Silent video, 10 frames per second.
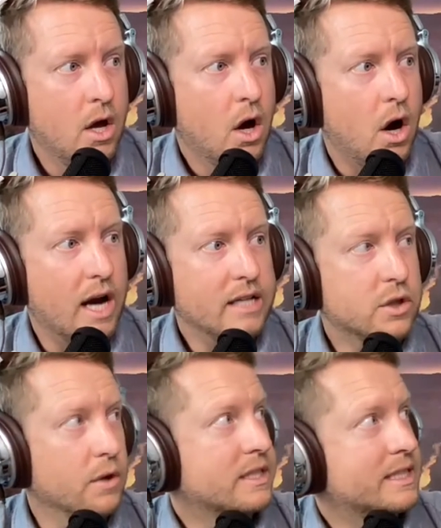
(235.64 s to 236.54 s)
All right,
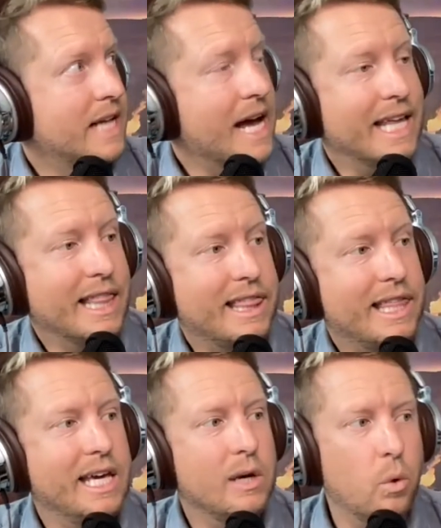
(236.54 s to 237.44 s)
so the second
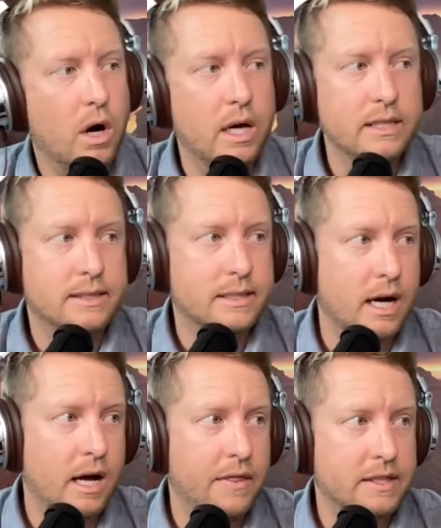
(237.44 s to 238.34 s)
thing was
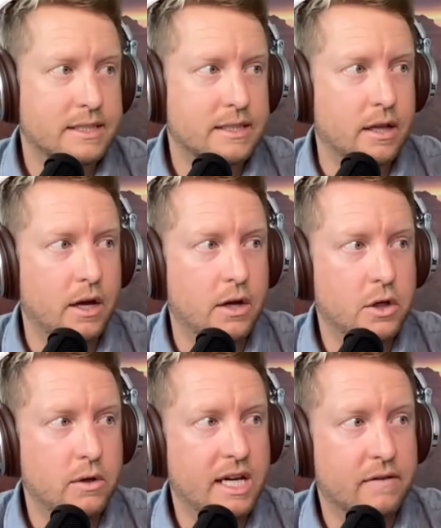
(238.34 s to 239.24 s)
the
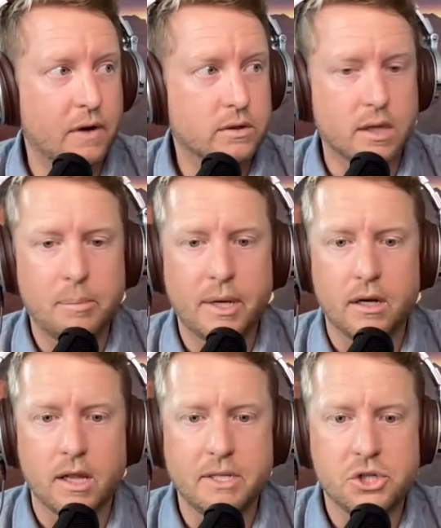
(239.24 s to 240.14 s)
unique votes up here.
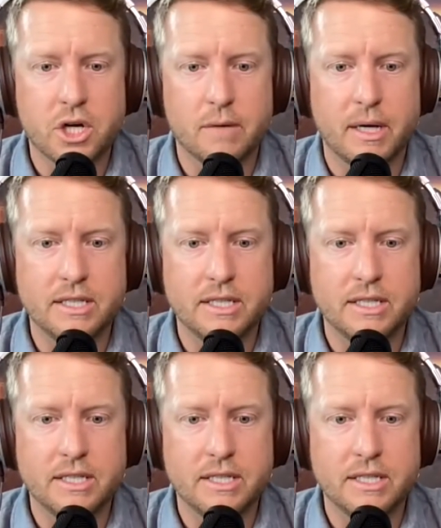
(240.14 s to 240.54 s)
Let me share my